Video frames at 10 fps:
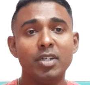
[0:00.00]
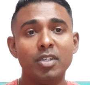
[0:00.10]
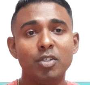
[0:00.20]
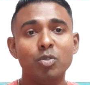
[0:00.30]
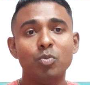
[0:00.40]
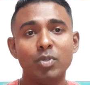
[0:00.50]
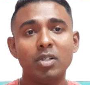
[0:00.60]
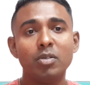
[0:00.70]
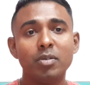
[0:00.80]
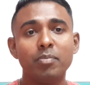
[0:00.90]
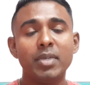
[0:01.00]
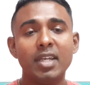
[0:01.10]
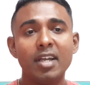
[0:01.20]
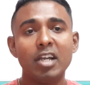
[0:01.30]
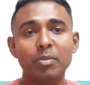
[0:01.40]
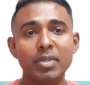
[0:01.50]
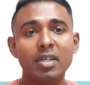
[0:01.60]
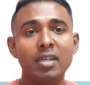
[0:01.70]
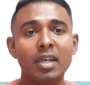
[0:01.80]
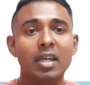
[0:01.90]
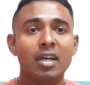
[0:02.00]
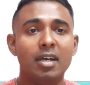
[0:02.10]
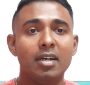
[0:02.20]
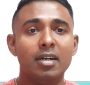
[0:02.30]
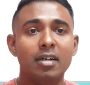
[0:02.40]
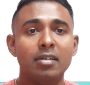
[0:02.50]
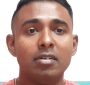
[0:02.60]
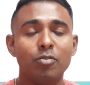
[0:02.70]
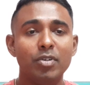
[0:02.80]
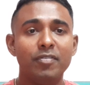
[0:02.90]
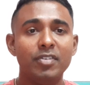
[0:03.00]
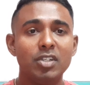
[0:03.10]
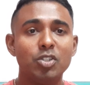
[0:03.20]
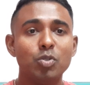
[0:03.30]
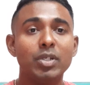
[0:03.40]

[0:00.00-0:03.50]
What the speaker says: you will be hearing me refer to